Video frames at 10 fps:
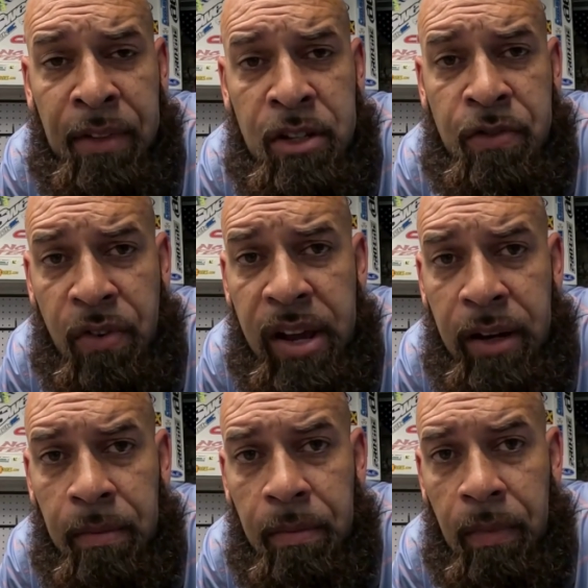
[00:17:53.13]
this
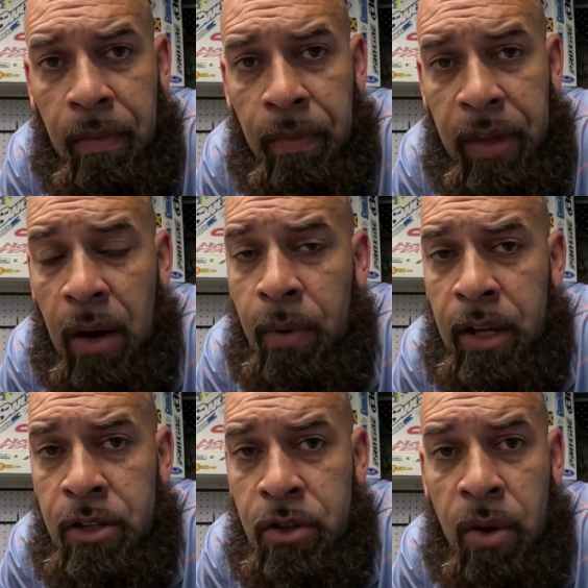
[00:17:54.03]
freedom that we
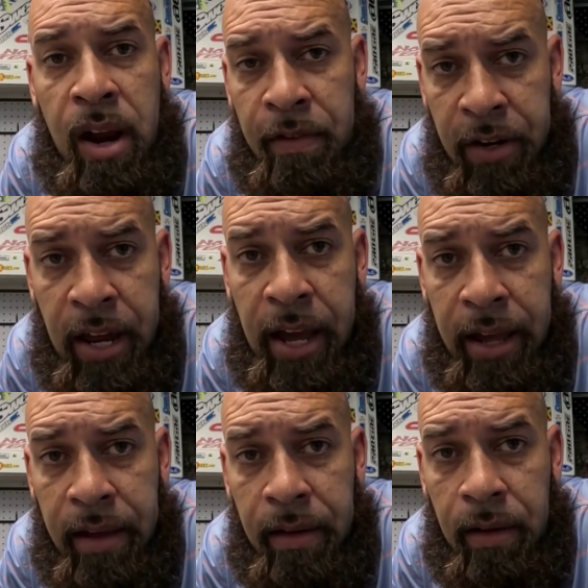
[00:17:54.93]
enjoy every day.